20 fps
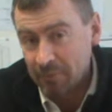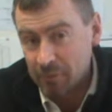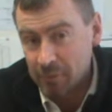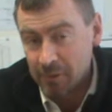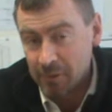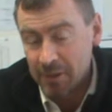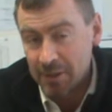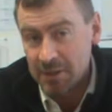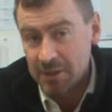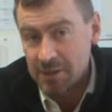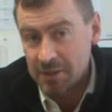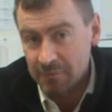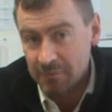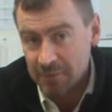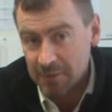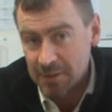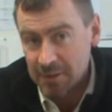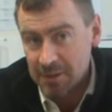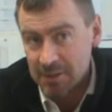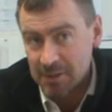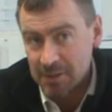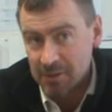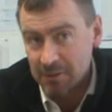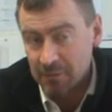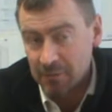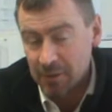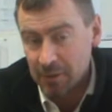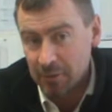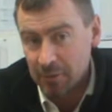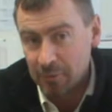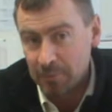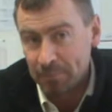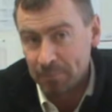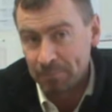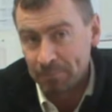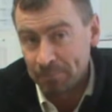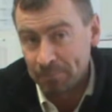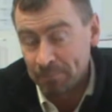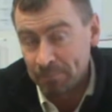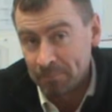for energy efficiency of a
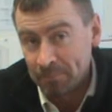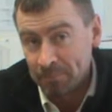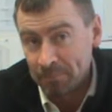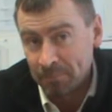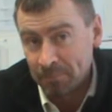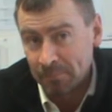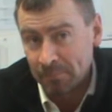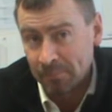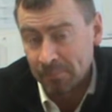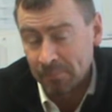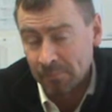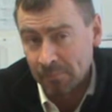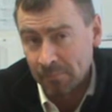home.